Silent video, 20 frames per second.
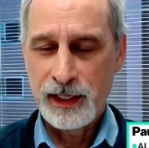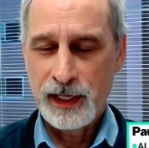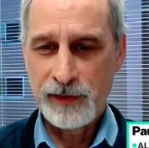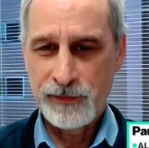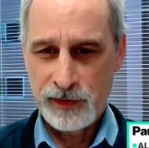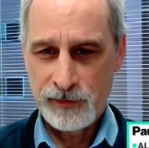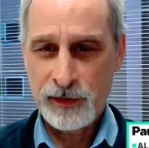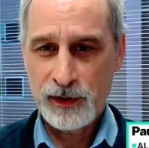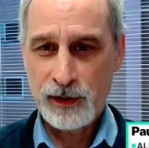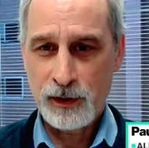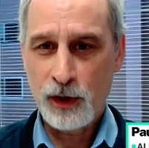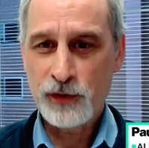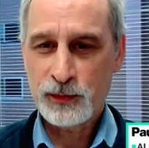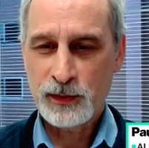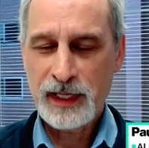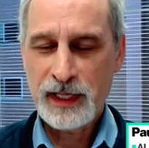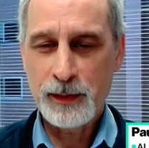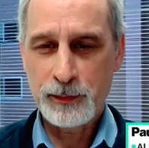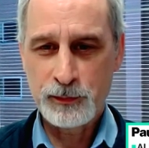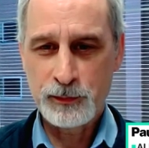and they're
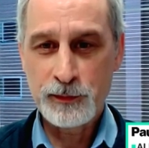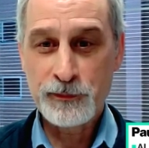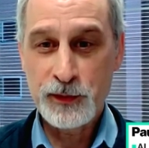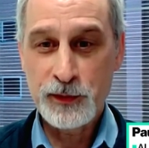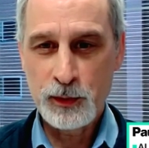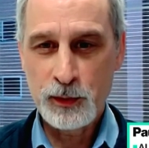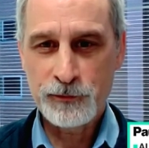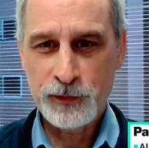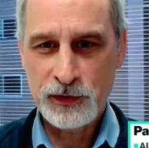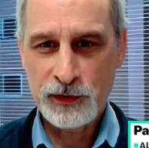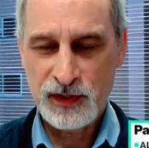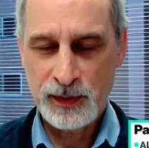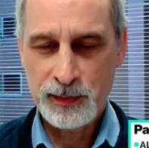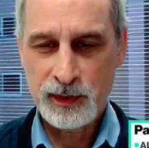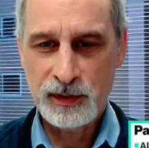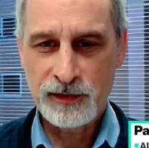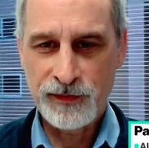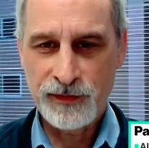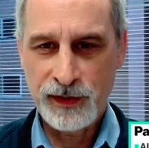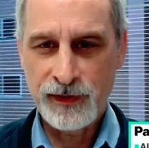also allowing review, for
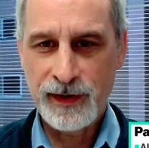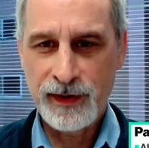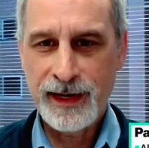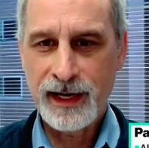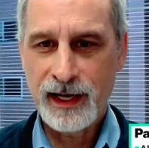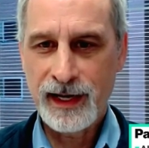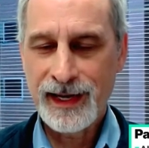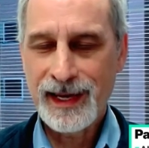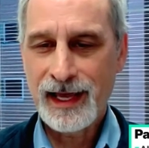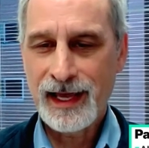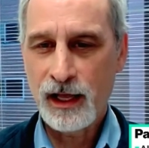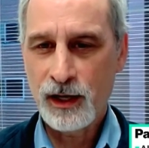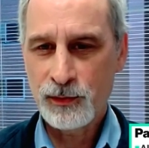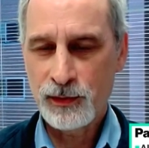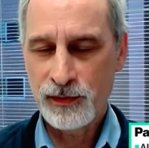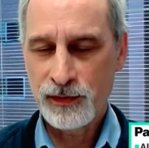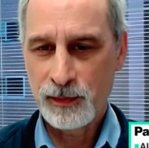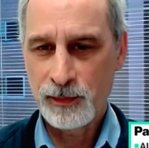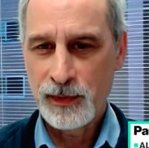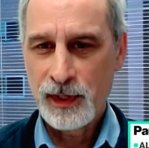example, of their AI
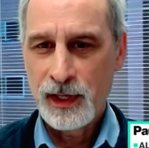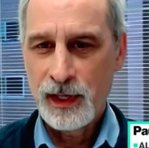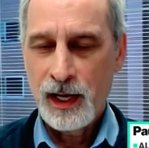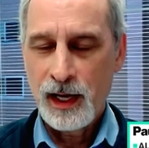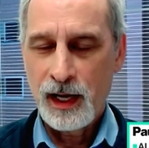algorithm.